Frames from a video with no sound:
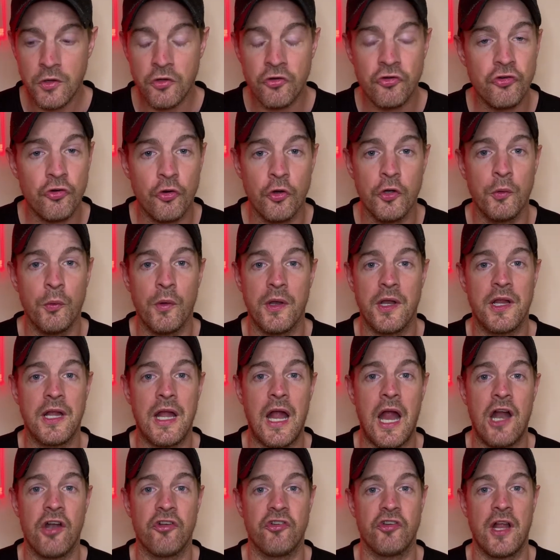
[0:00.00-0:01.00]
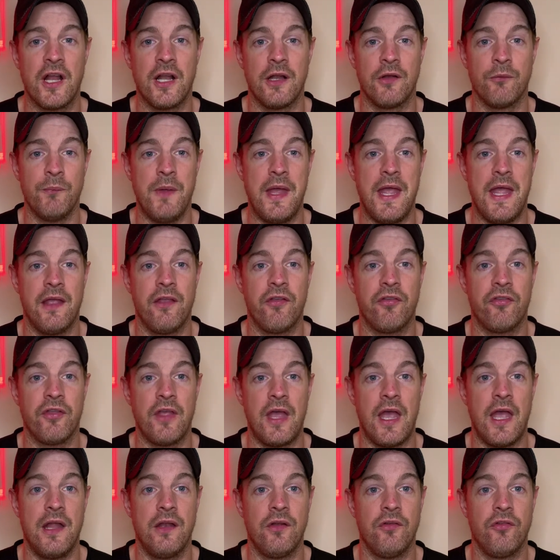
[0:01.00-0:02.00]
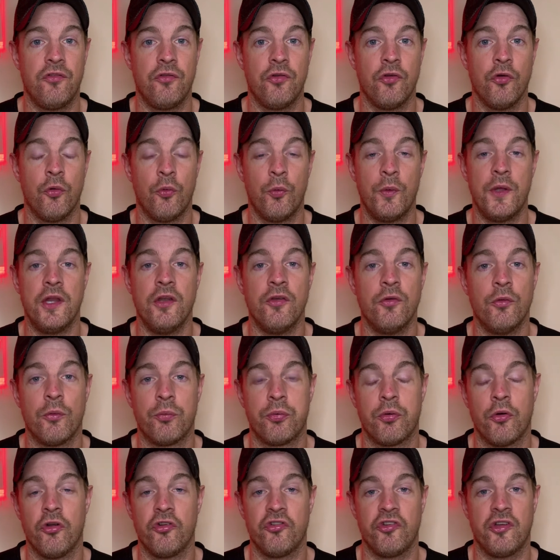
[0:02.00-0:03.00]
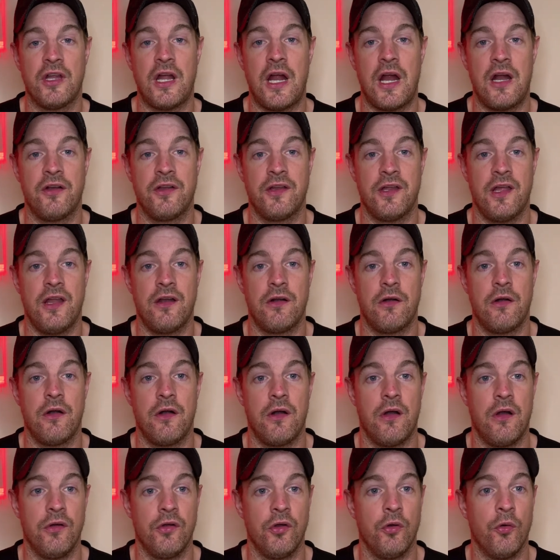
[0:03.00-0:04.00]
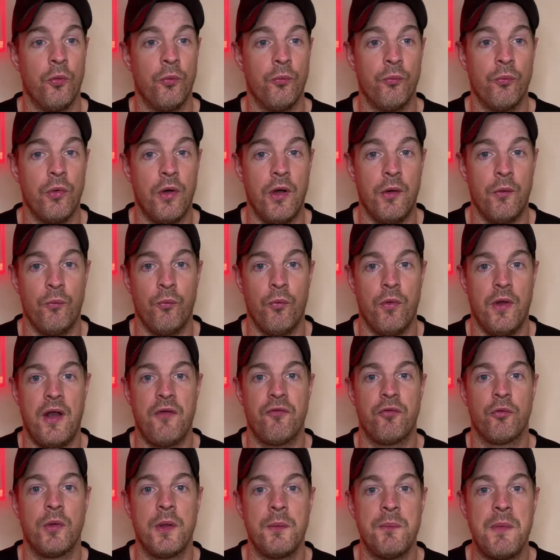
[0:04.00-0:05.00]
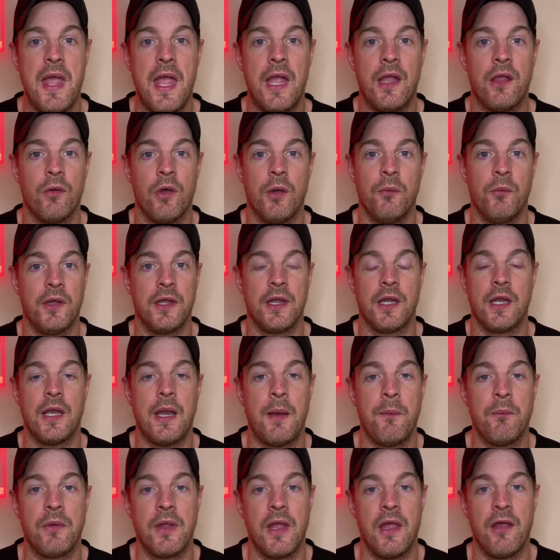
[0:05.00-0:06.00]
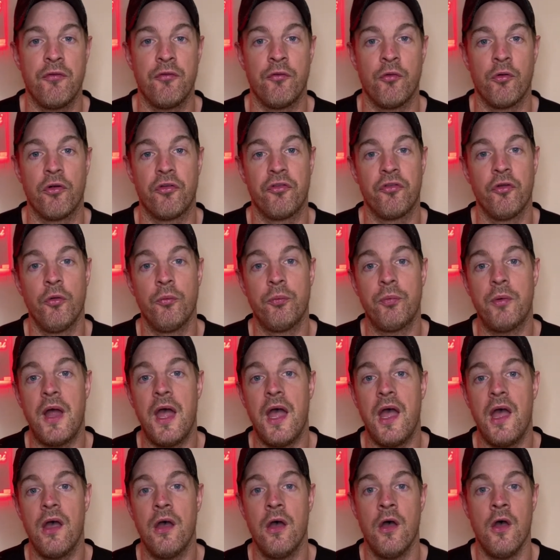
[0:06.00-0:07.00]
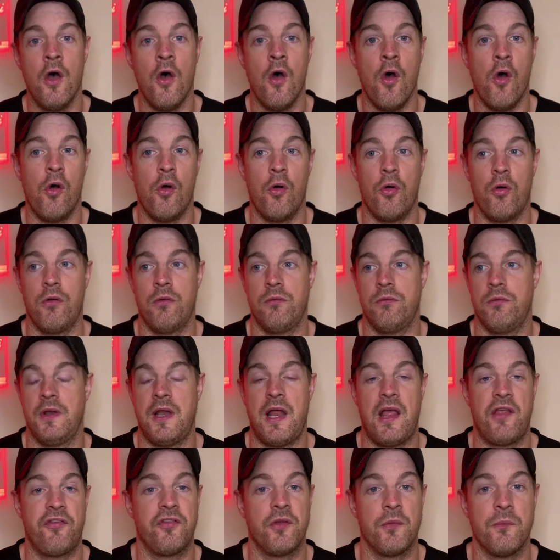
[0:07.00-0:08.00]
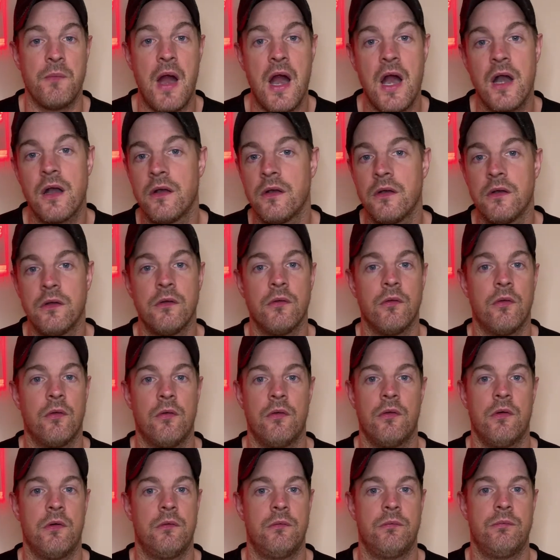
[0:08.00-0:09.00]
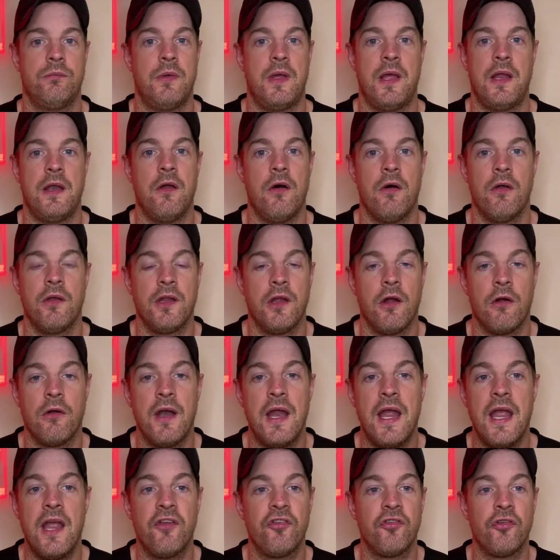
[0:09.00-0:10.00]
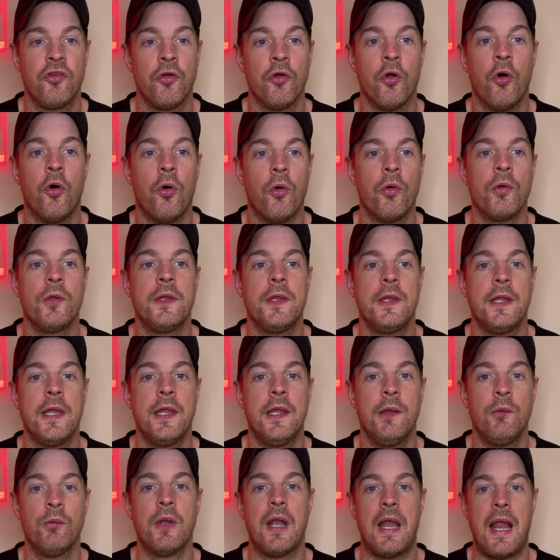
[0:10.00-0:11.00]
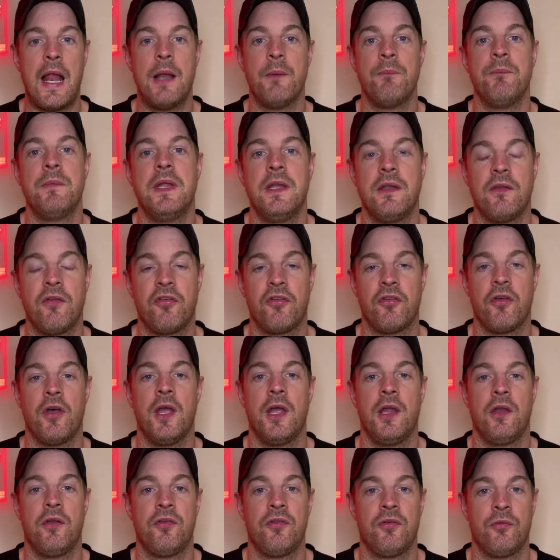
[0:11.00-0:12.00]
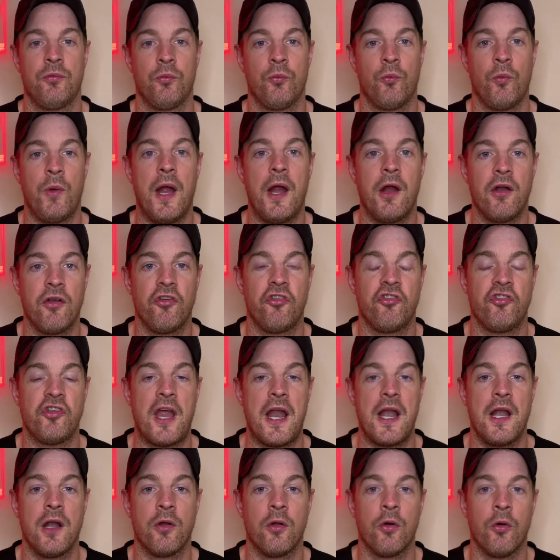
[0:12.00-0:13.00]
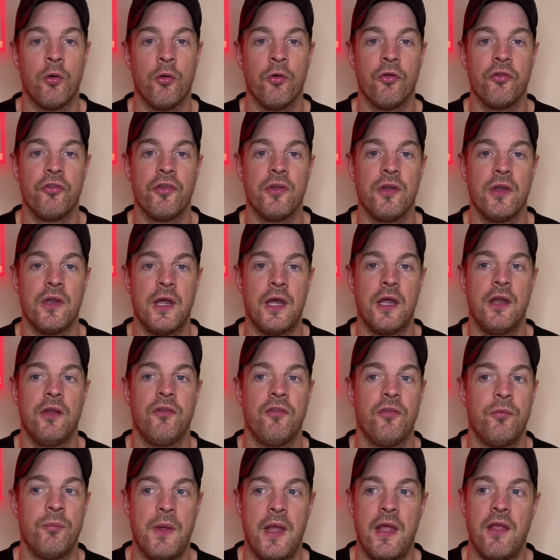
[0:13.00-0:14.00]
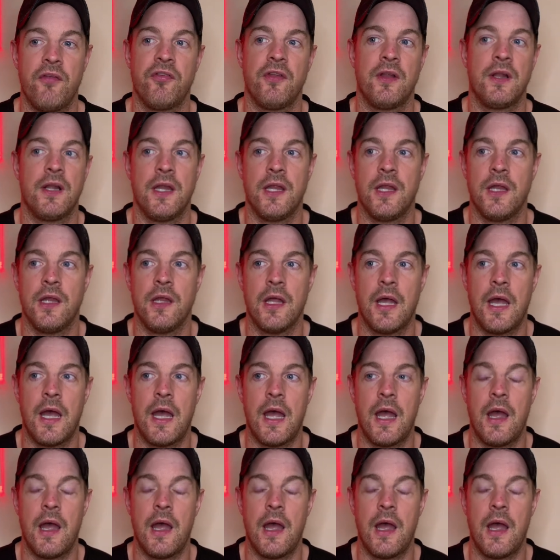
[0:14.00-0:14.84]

show you what a car channel makes, and, you know, we can do a project car together. You know, whatever we make, I might get an MK4 Supra, or an Aston Martin, or an Audi R8, you know, you will help me decide where this channel goes and basically